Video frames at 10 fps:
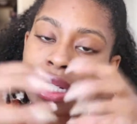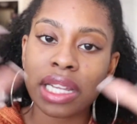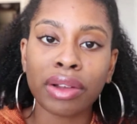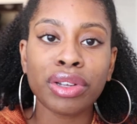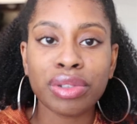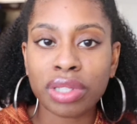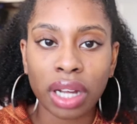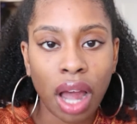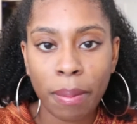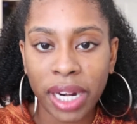So I'll use a
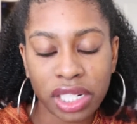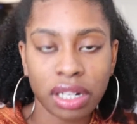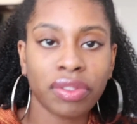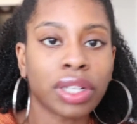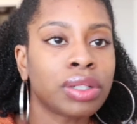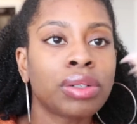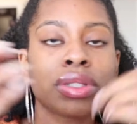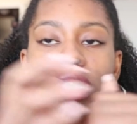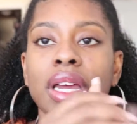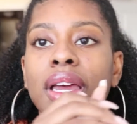combination of
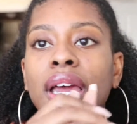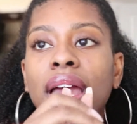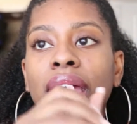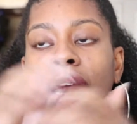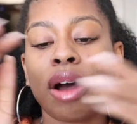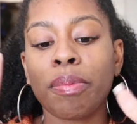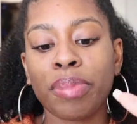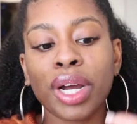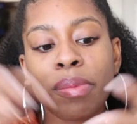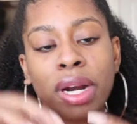those and I'll
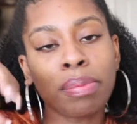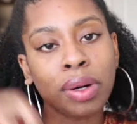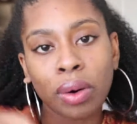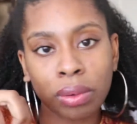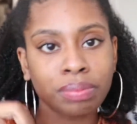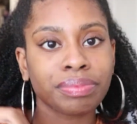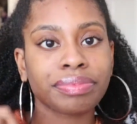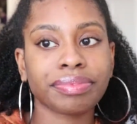put them in a bowl,